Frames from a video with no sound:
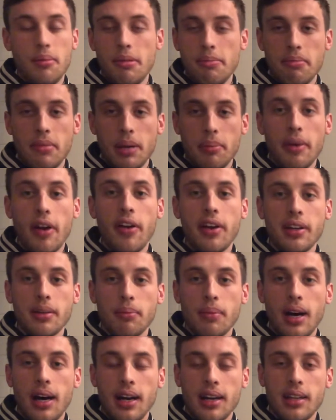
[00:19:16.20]
American
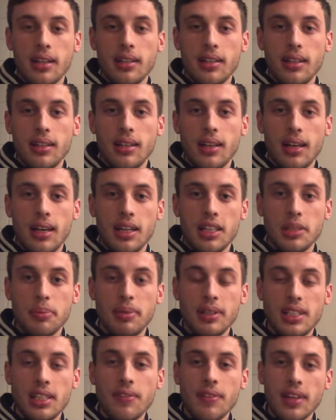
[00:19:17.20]
market
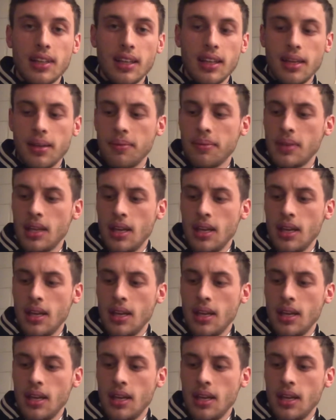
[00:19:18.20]
specifically.